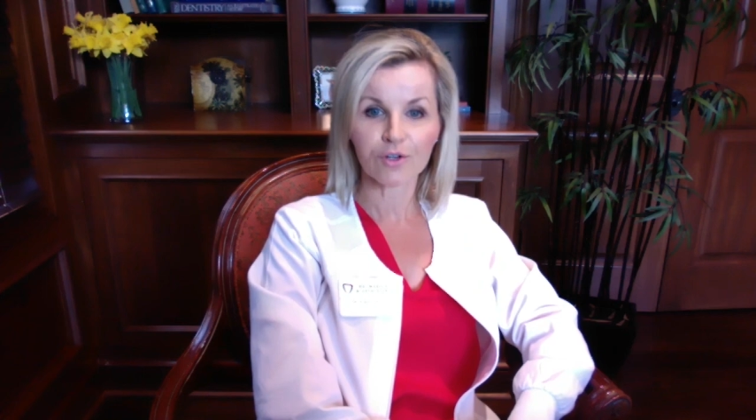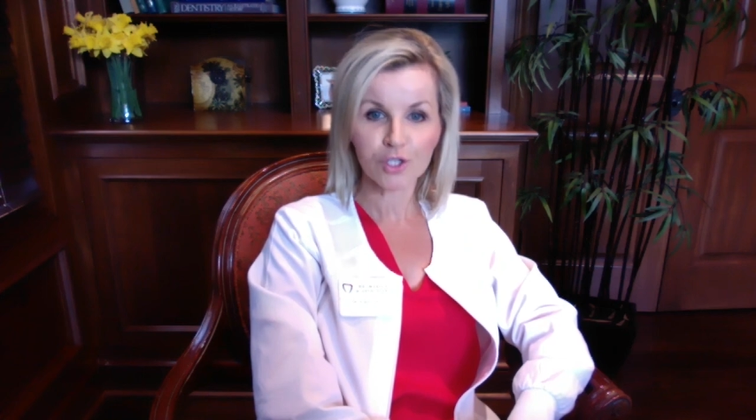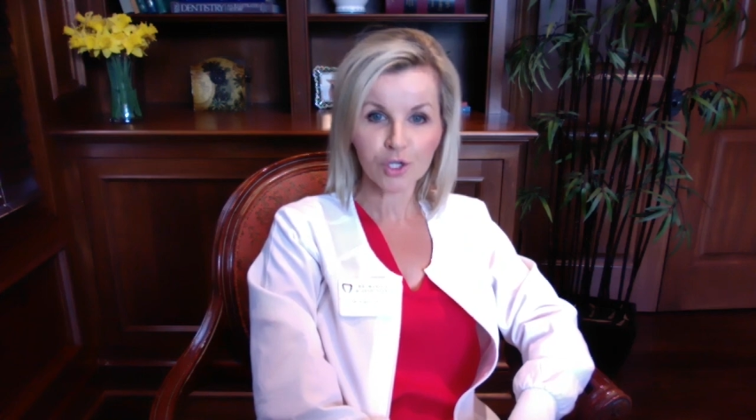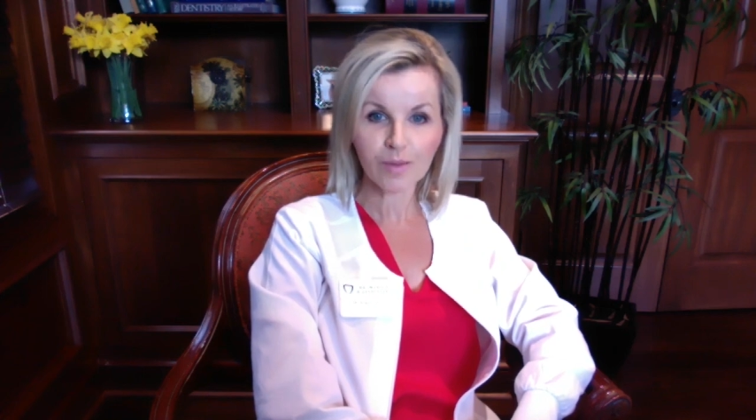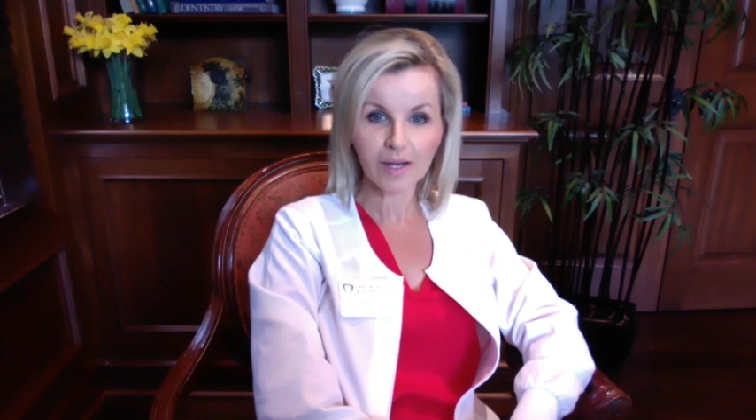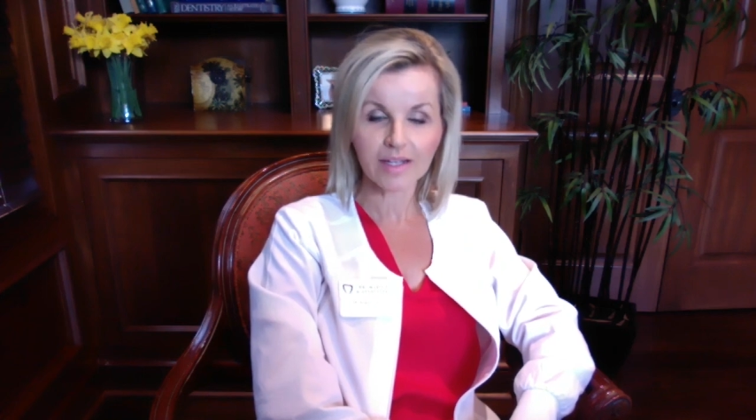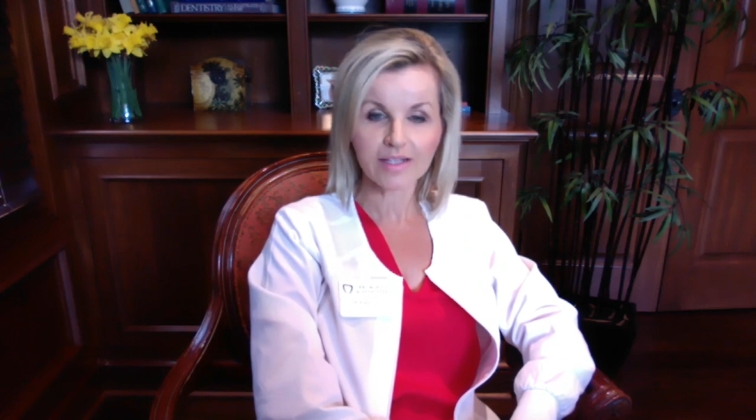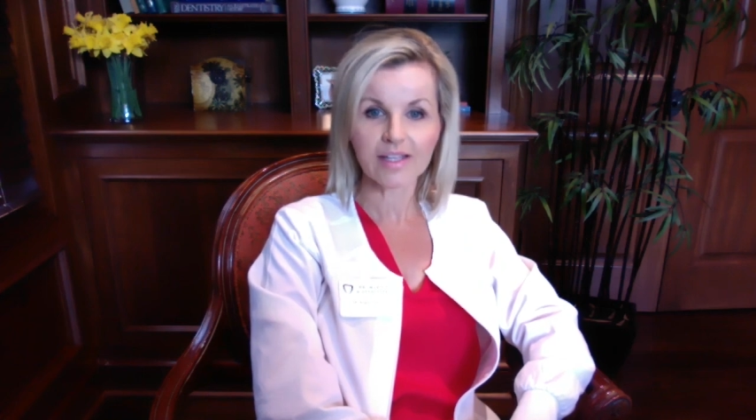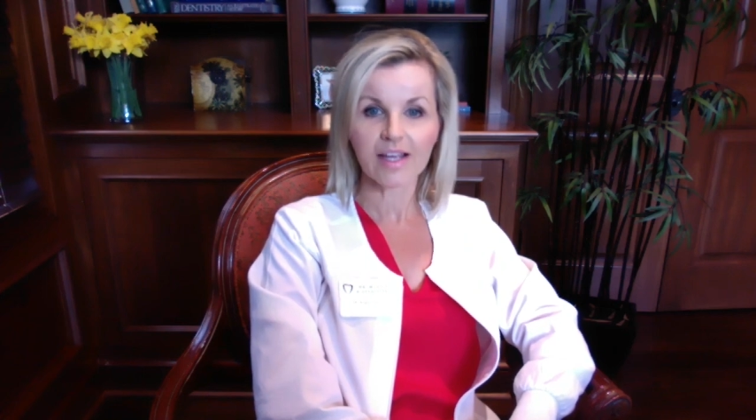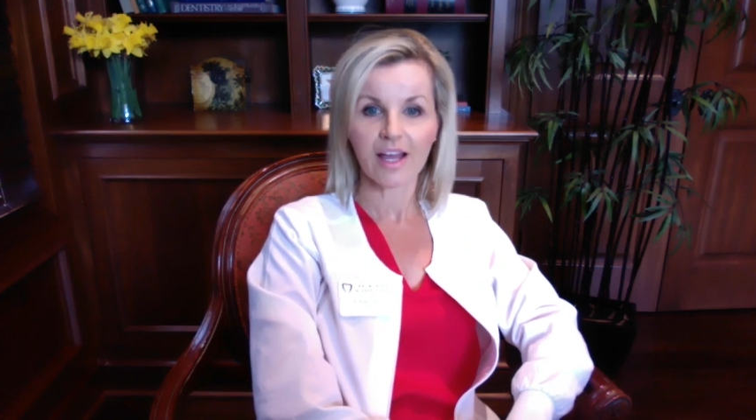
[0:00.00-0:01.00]
2
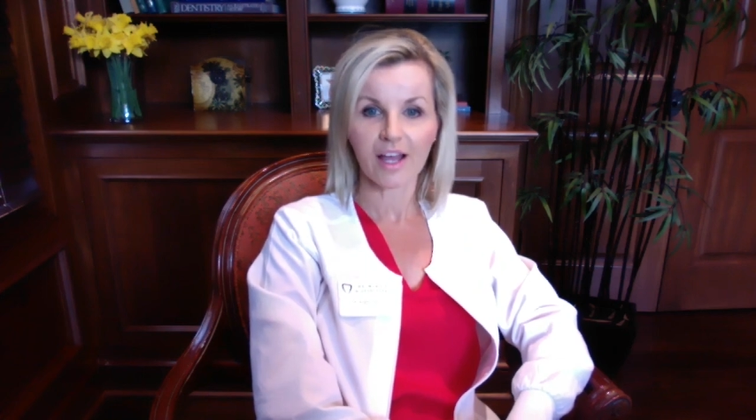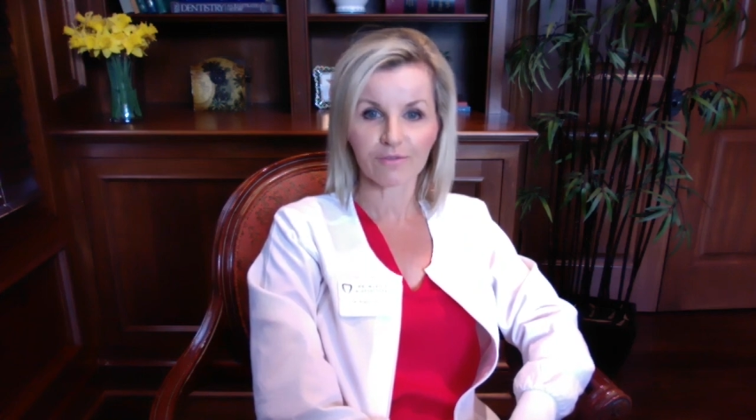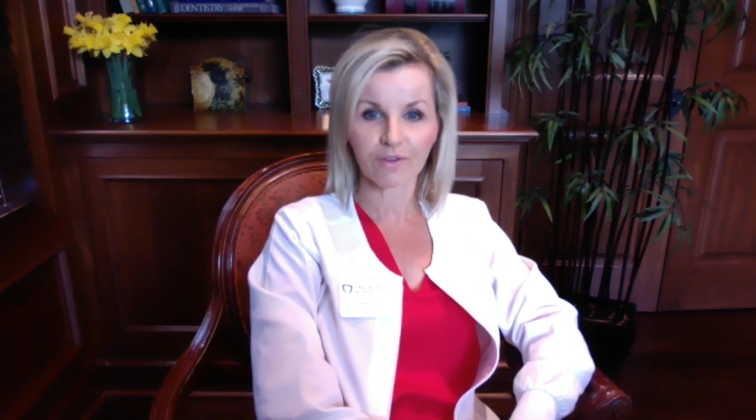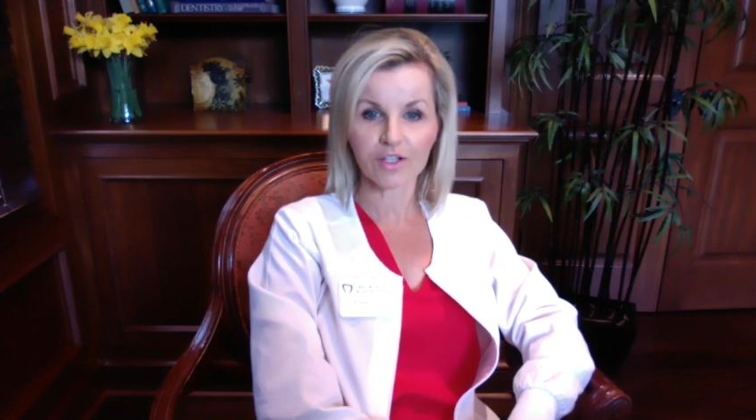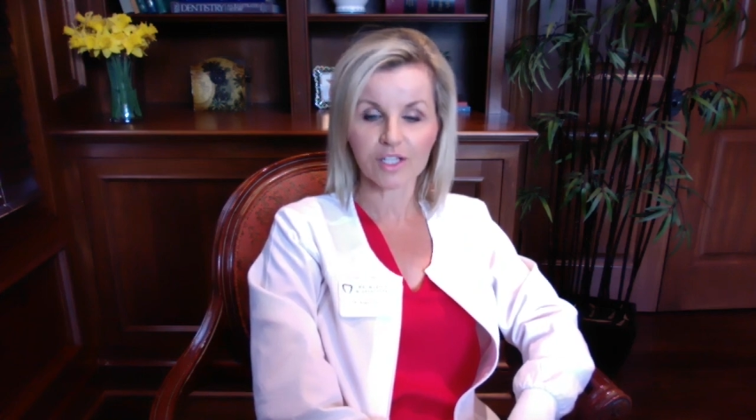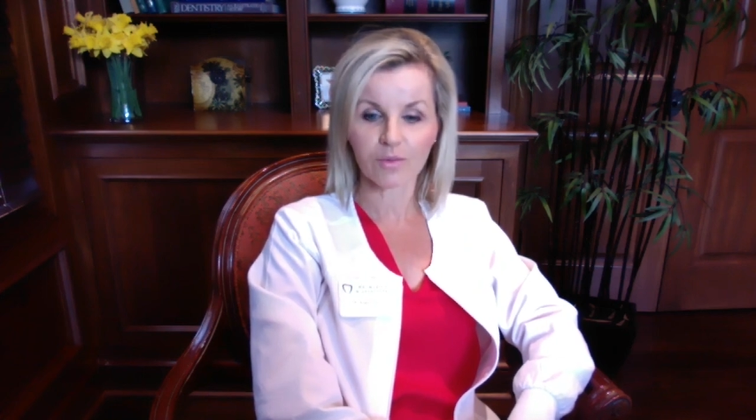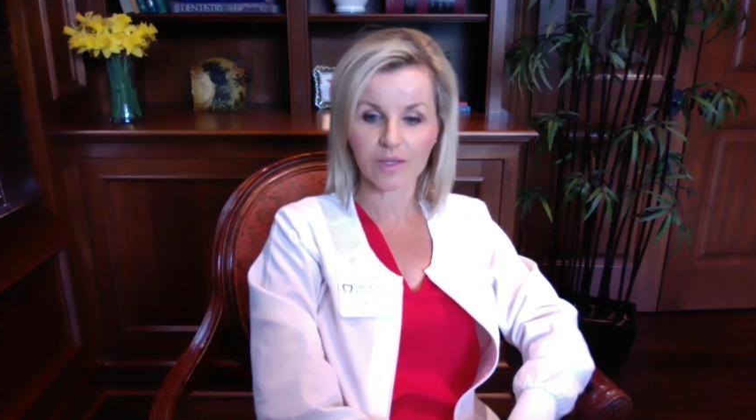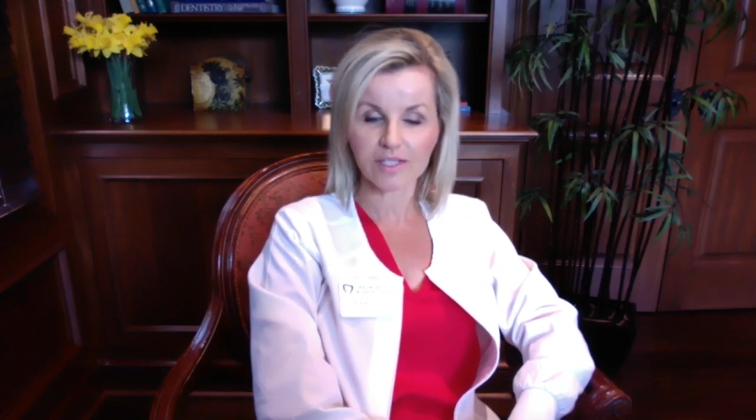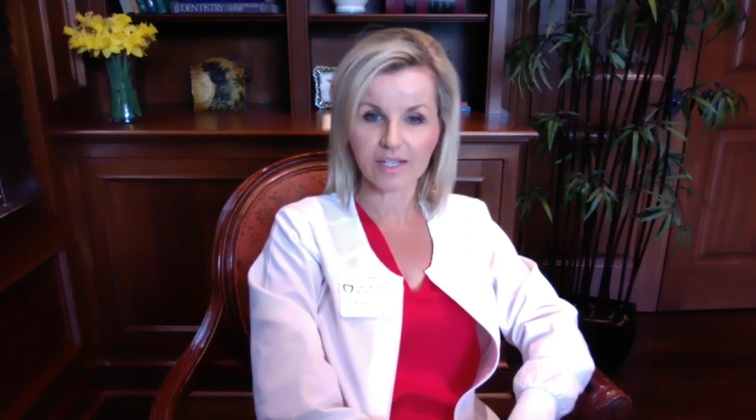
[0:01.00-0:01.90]
minutes and flossing once a